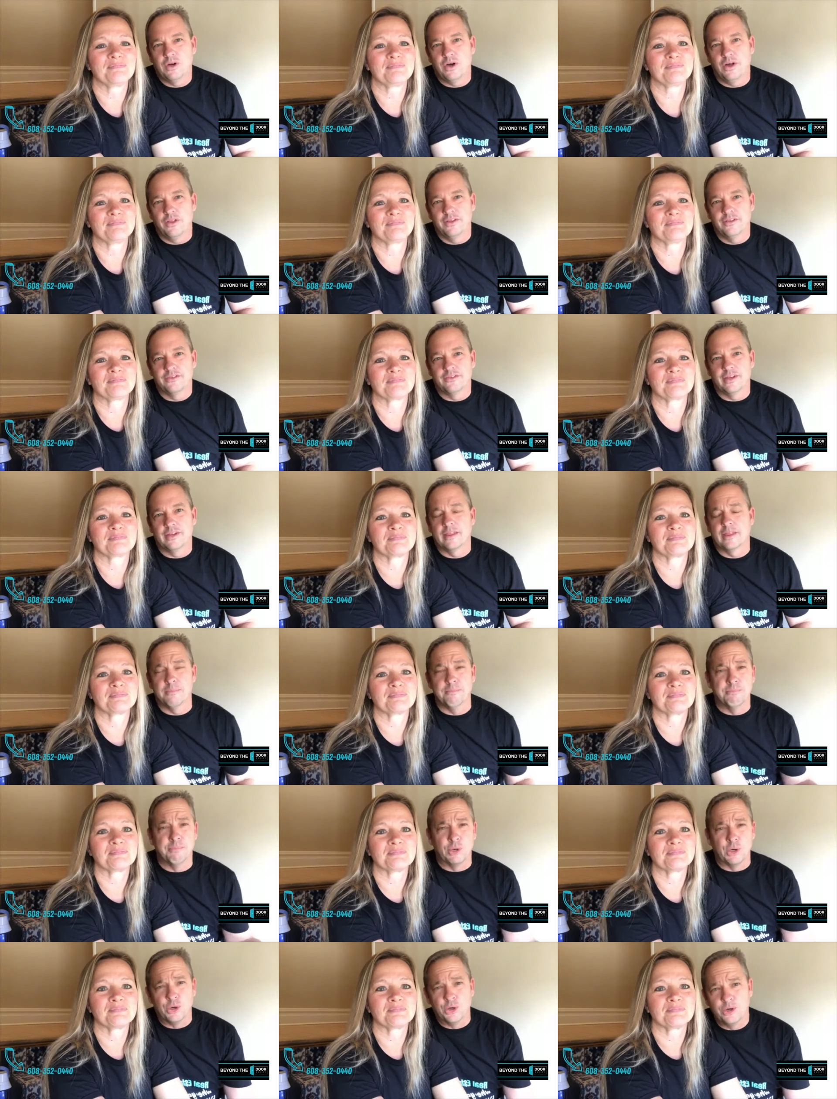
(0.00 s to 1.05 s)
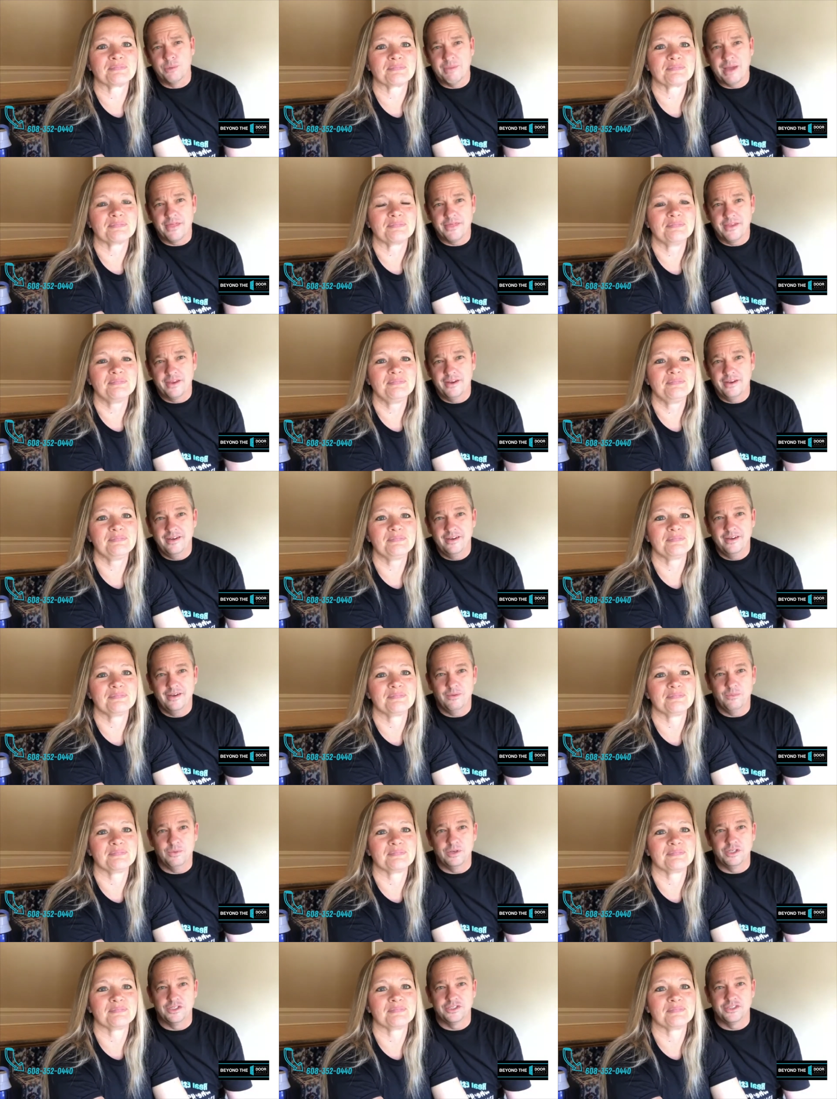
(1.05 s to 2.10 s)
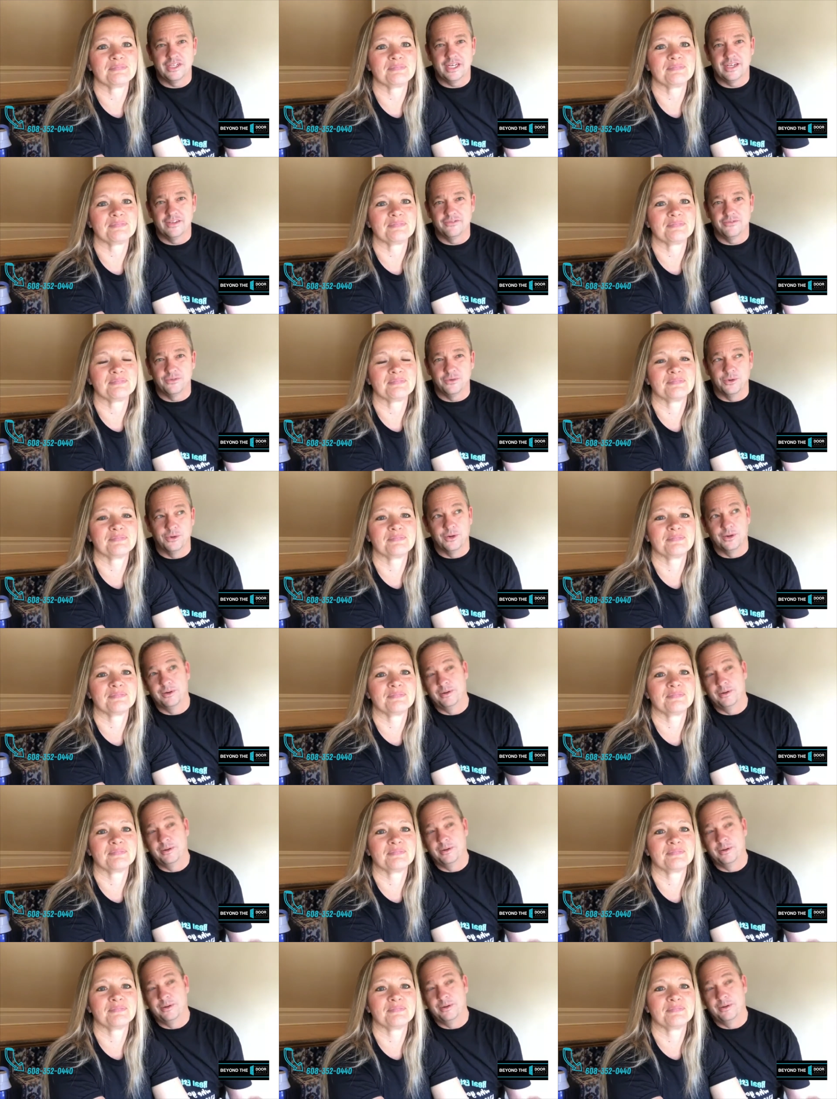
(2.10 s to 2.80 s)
Speaker 1: this like the B R R R R method, which stands for